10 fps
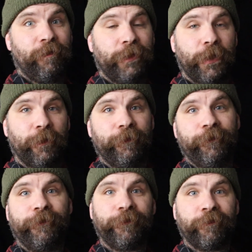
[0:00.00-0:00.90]
So
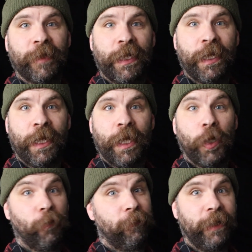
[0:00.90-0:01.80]

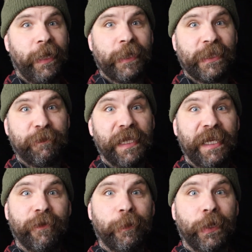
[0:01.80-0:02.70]
hopefully it's
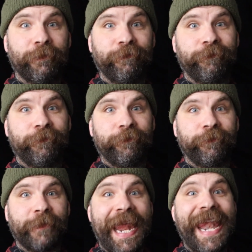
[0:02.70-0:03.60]
believable.
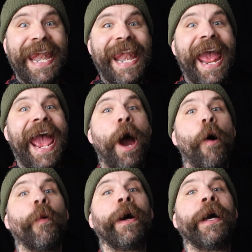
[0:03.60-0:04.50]

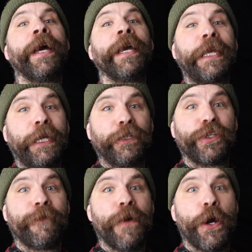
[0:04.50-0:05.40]
Now, here's
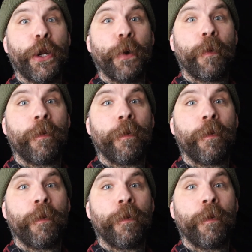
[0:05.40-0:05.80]
the photo.